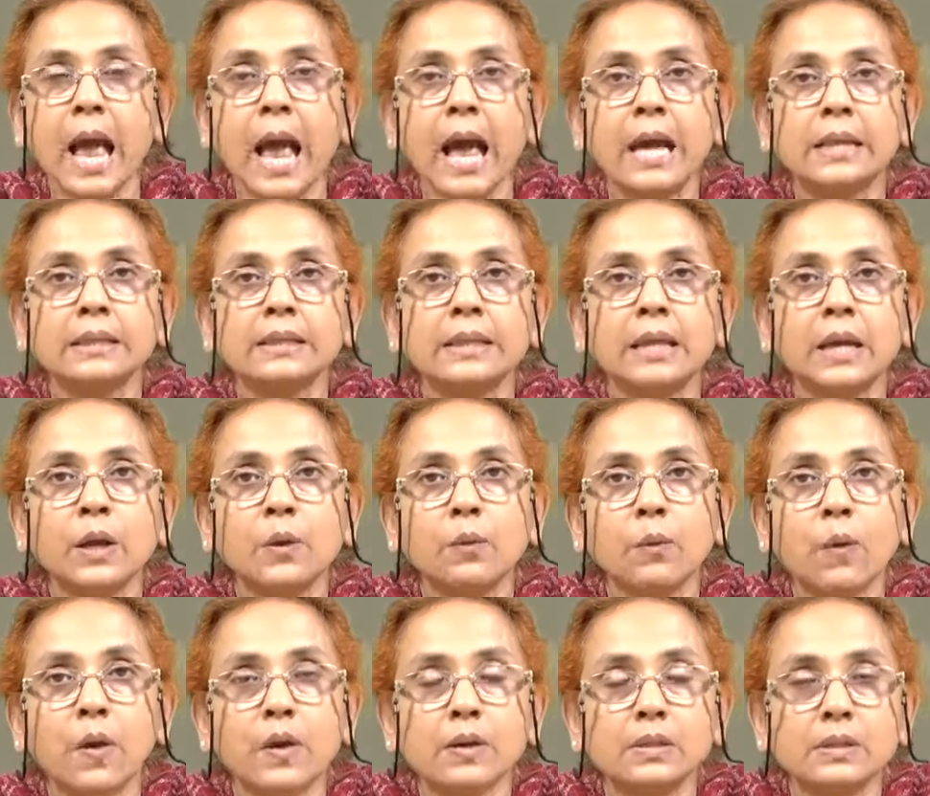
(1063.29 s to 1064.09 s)
and
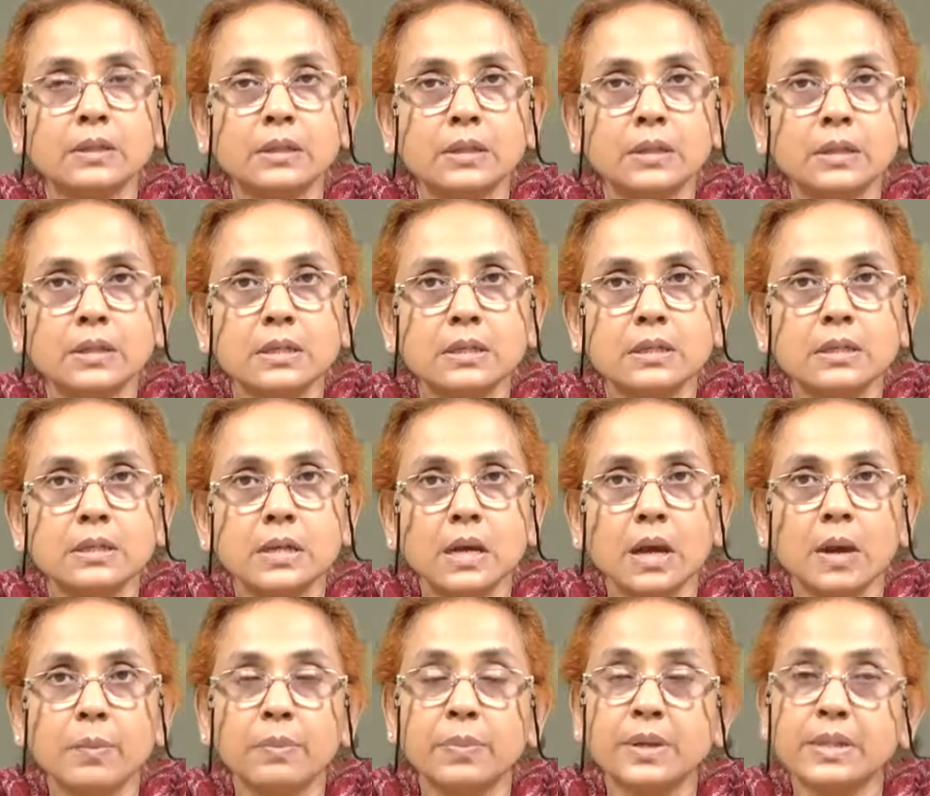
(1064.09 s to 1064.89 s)
there was
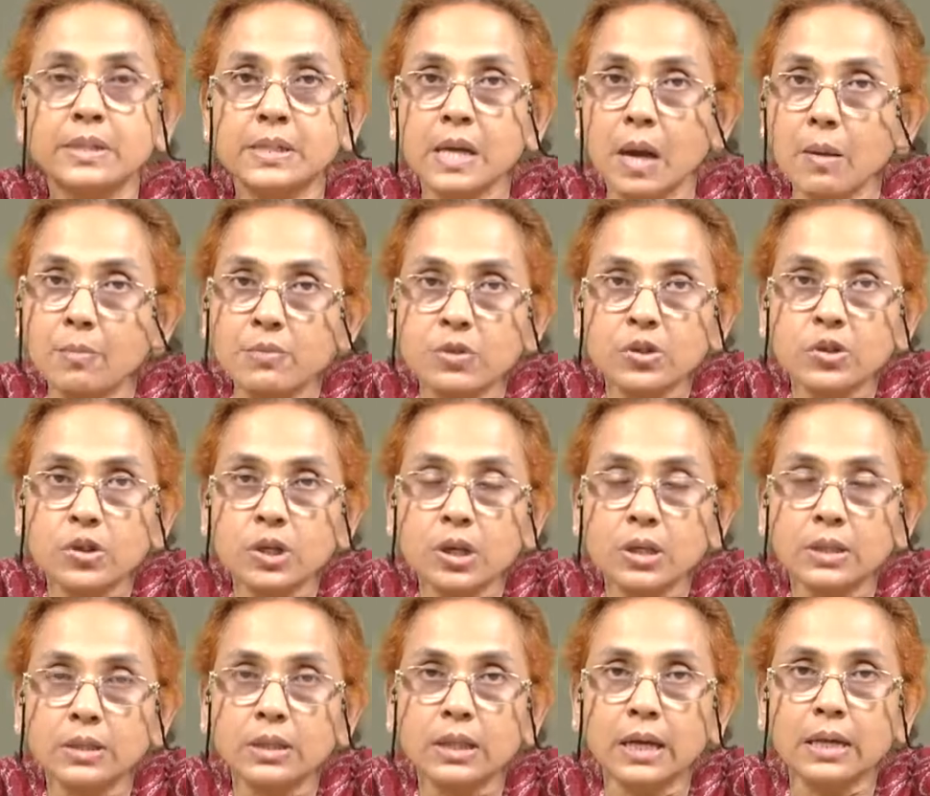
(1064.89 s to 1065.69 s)
this
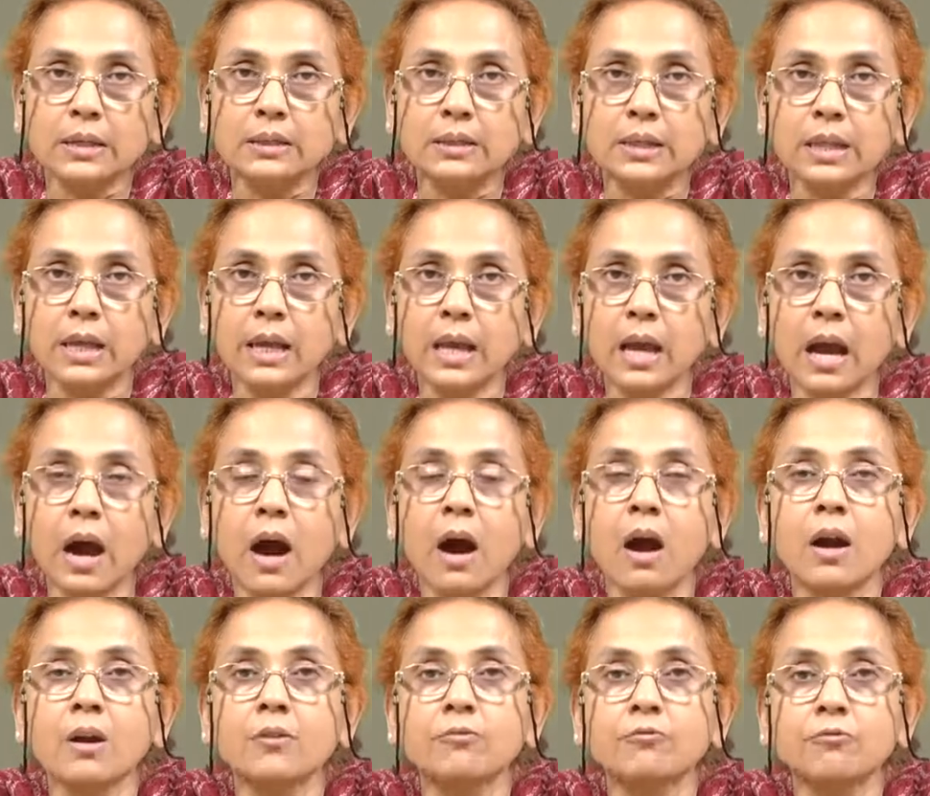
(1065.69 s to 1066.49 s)
presumption that they
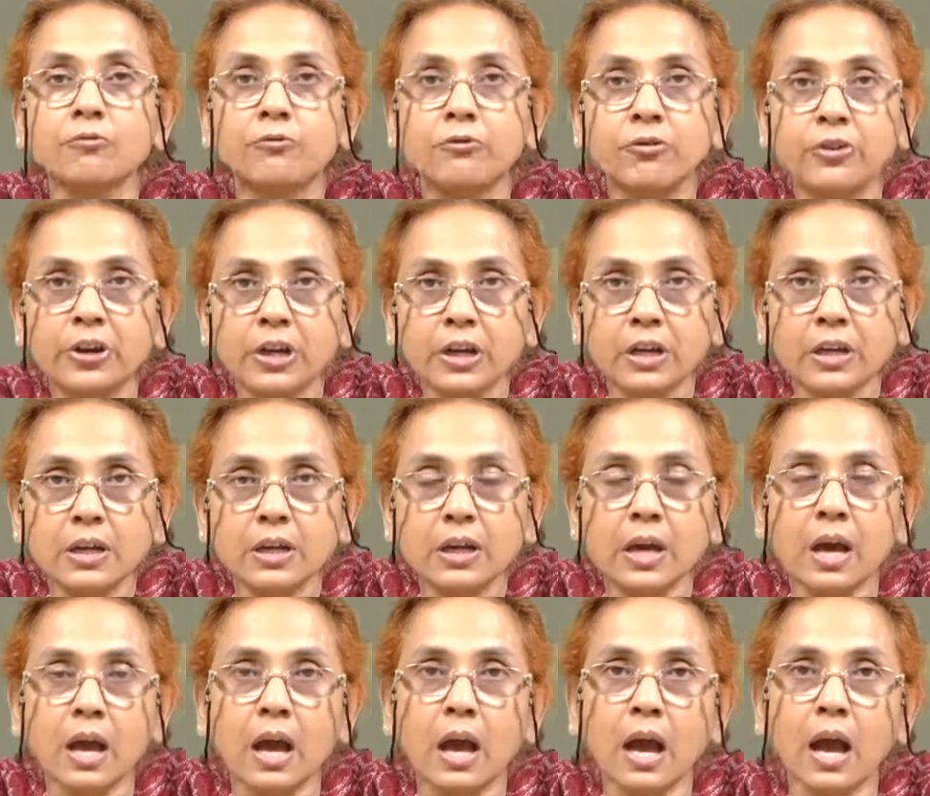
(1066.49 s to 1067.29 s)
are
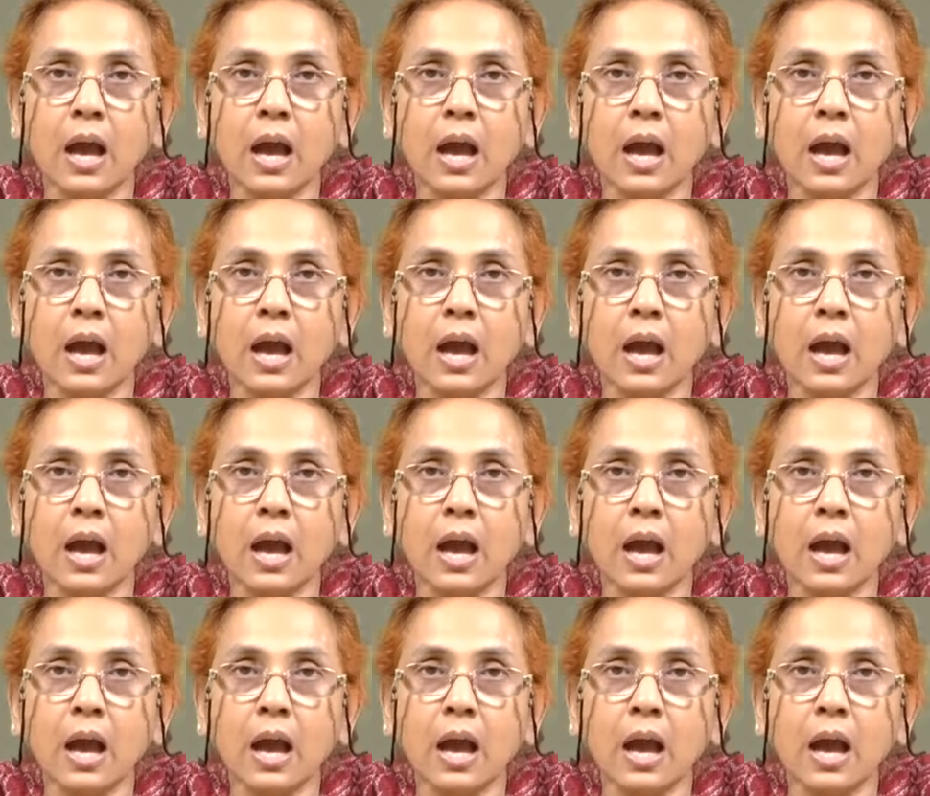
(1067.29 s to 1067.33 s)
free